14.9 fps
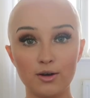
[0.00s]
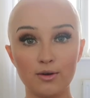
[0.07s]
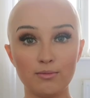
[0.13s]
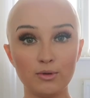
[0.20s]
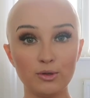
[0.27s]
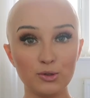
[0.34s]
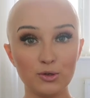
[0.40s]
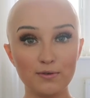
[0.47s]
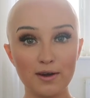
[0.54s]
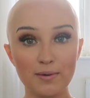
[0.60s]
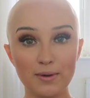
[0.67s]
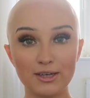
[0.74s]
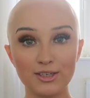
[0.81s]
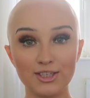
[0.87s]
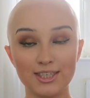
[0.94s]
So I'm not sure if
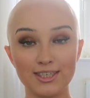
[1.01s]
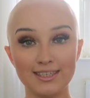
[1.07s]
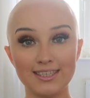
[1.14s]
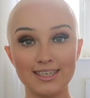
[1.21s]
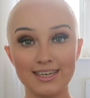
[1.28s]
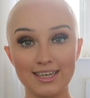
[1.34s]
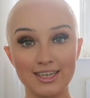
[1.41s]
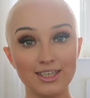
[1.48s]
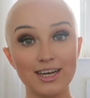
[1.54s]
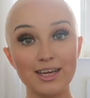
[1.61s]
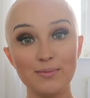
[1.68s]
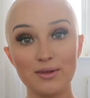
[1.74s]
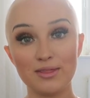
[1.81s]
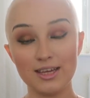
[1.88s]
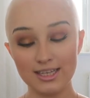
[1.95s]
I mentioned
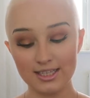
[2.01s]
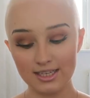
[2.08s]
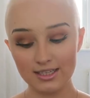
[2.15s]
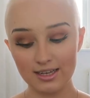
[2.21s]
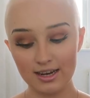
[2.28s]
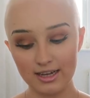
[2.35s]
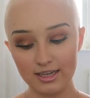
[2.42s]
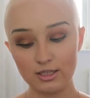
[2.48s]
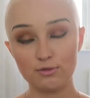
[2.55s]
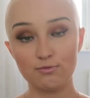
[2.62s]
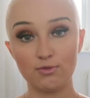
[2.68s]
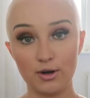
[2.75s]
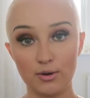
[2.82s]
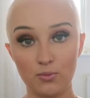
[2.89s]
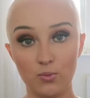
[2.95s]
initially, but this is a lace
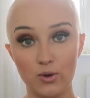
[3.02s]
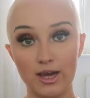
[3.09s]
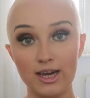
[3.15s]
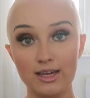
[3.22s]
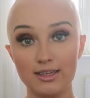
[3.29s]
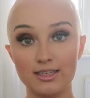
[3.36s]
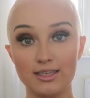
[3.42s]
front wig.